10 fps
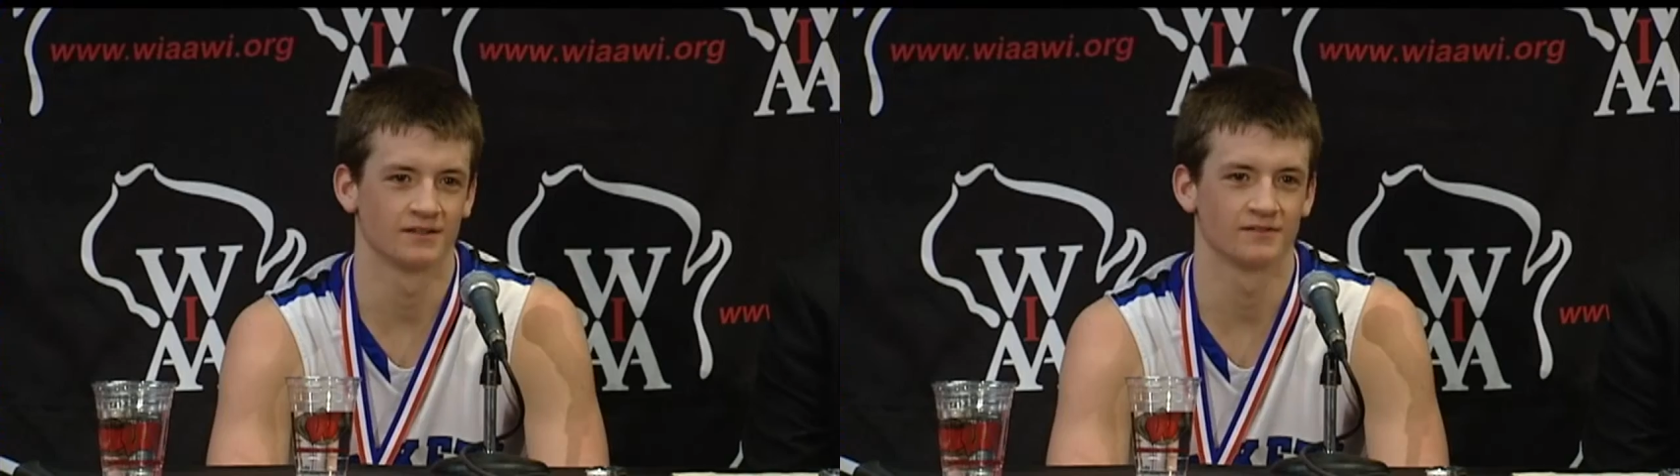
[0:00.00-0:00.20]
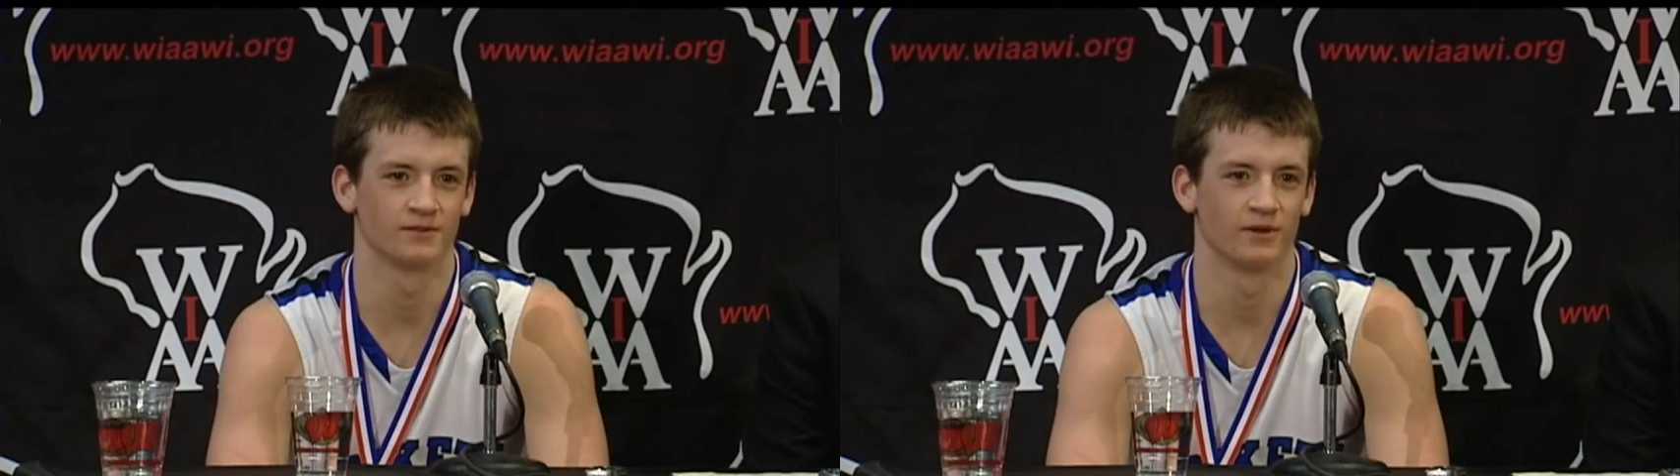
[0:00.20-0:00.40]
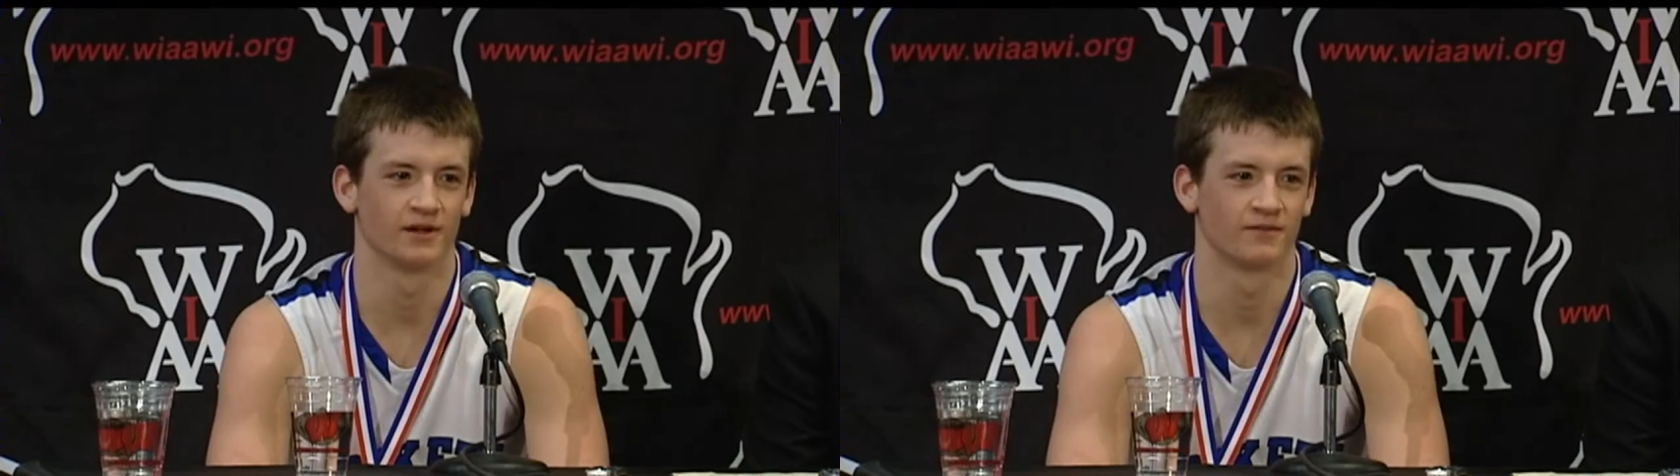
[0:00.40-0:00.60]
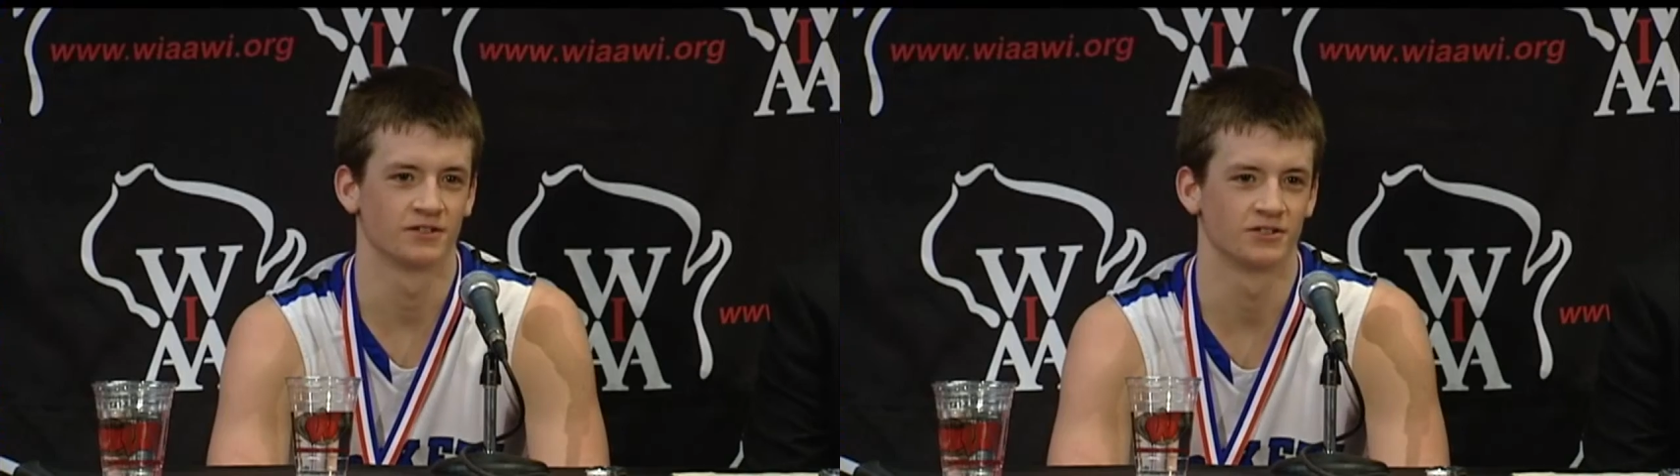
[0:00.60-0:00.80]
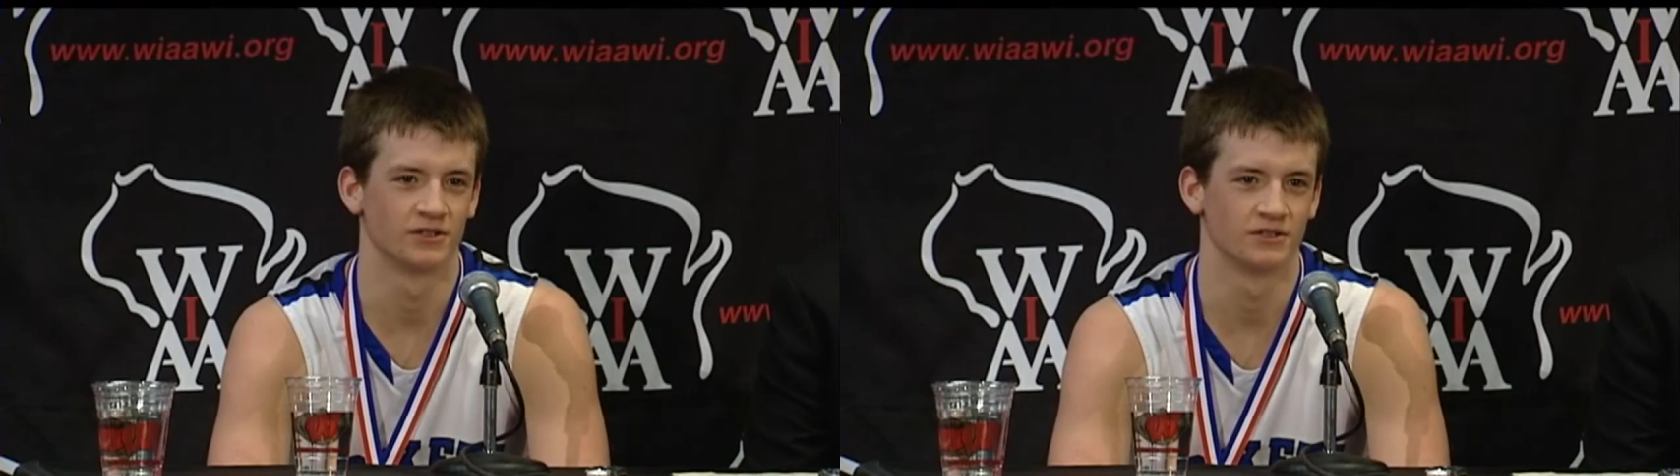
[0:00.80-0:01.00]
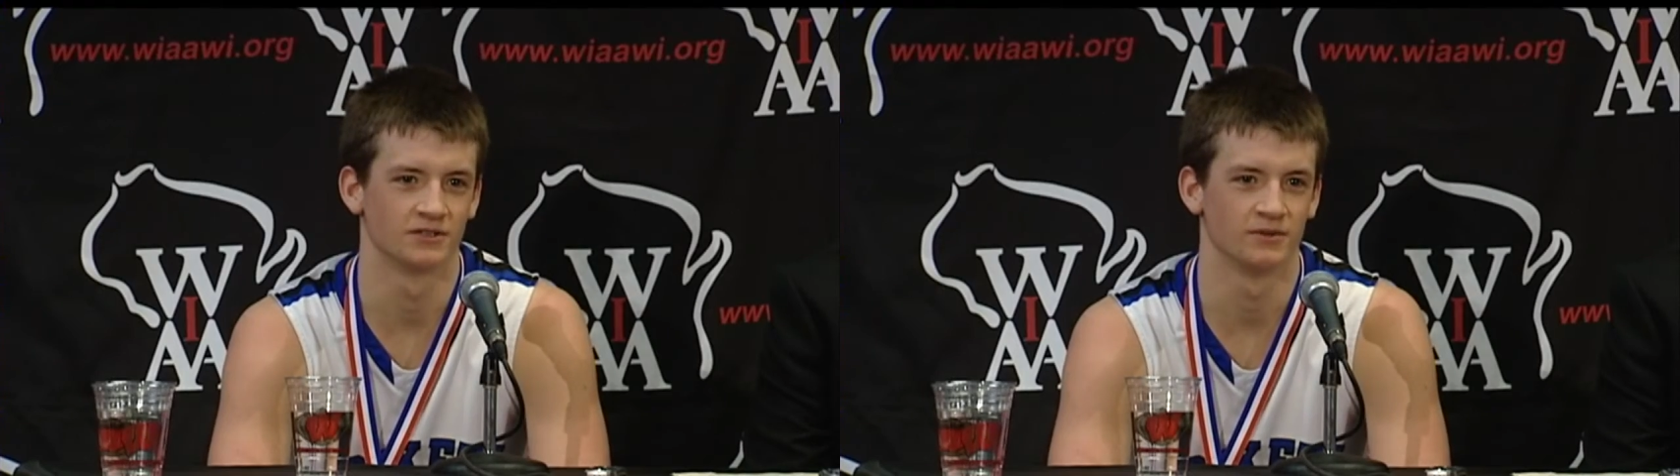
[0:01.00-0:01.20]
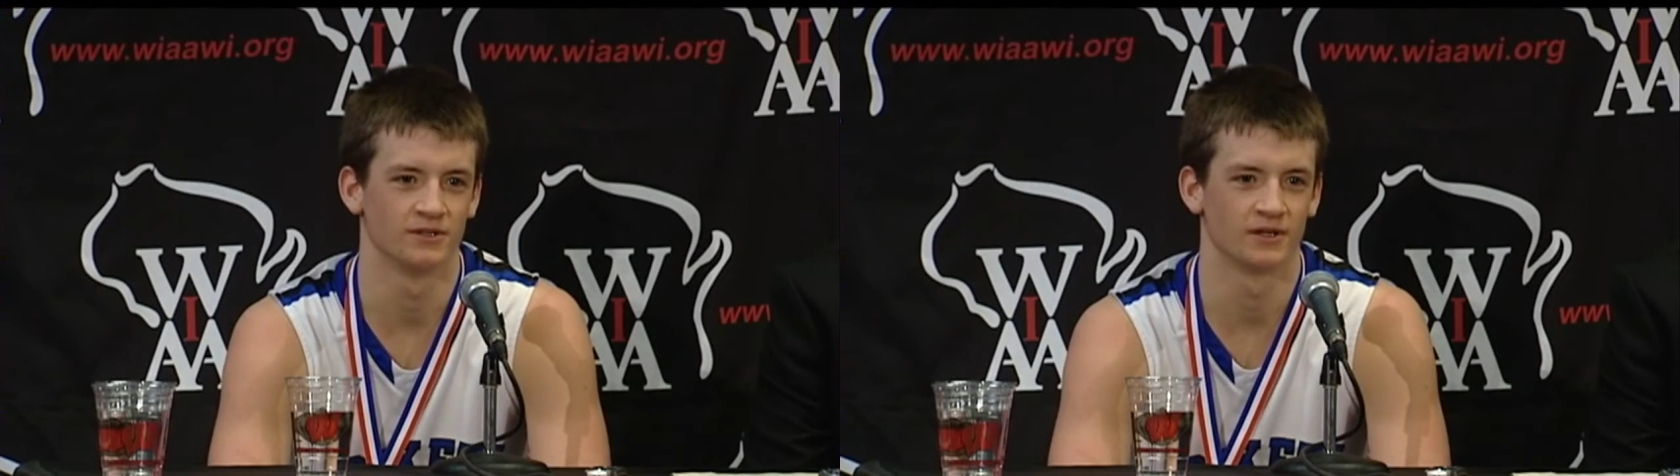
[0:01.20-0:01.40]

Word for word: lifted weight off our shoulders and we knew